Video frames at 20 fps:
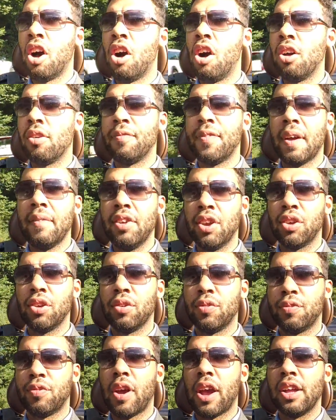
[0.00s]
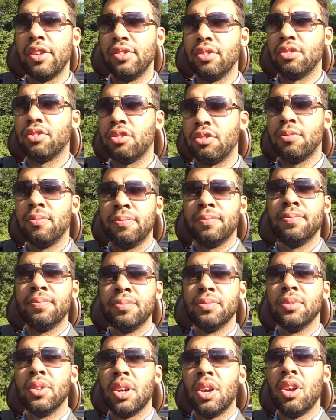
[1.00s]
aren't very good friends,
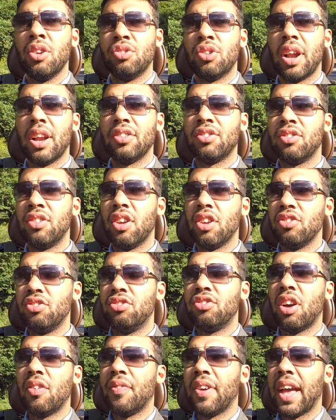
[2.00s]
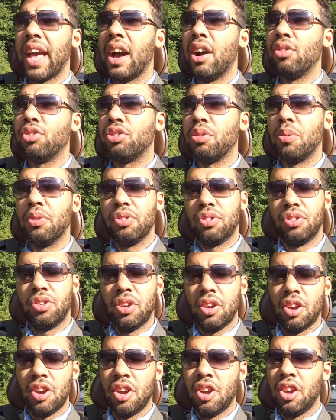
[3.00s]
so that's something else you want
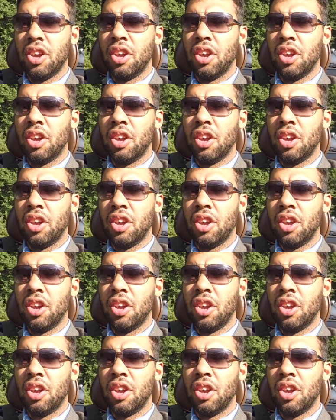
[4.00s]
to.